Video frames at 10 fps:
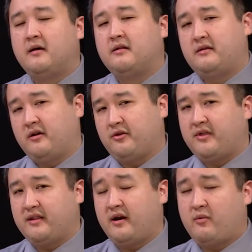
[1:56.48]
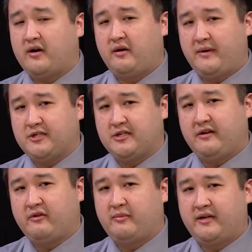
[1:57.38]
The other thing that I wanted to mention to
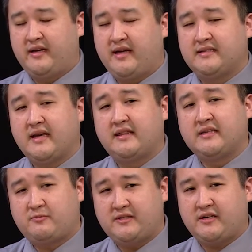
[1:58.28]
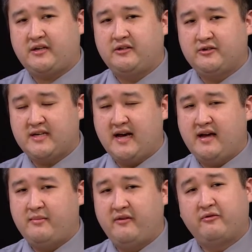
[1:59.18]
everybody is at this particular
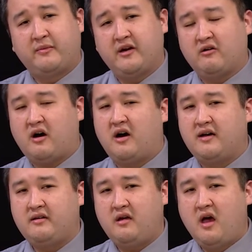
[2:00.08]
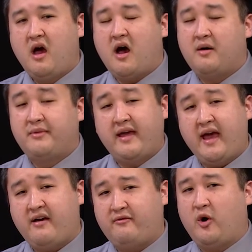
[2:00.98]
time and from here on, they
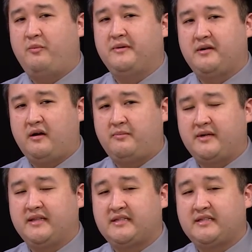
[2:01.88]
have opened up in the